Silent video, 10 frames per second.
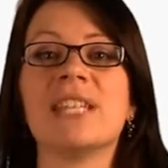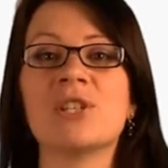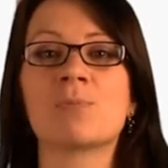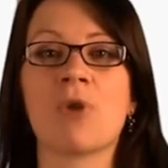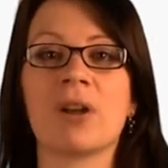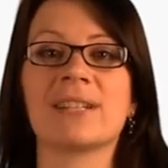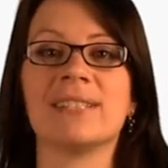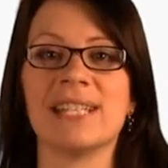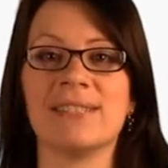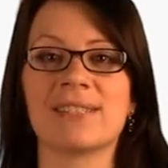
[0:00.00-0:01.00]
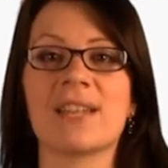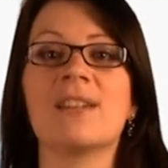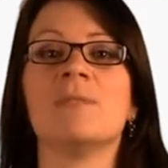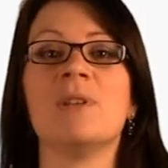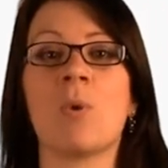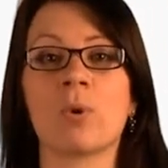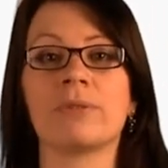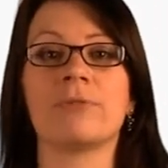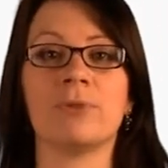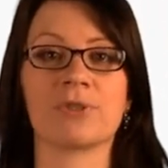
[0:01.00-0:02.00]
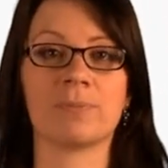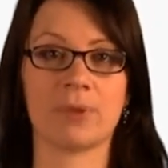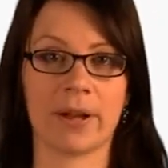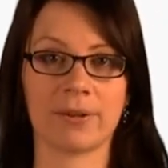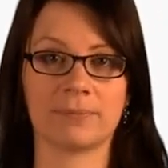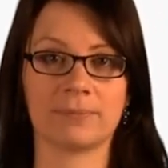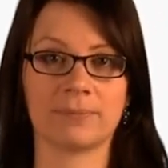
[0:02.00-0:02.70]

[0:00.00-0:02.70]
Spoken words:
each product needs to be ordered from your supplier.